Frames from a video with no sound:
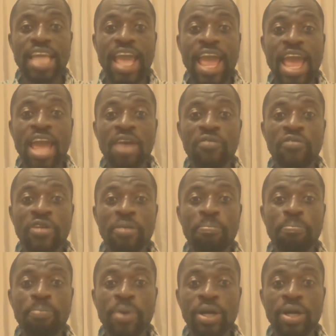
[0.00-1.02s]

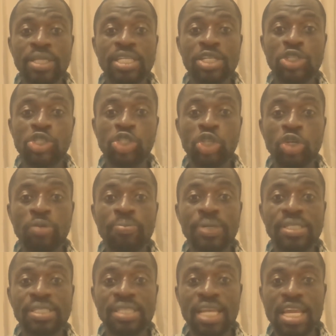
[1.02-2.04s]
everybody should be
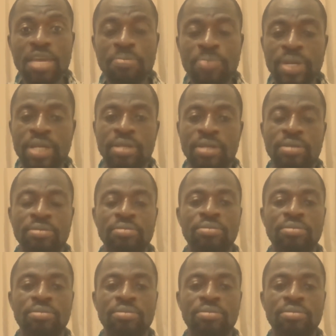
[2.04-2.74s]
sleeping.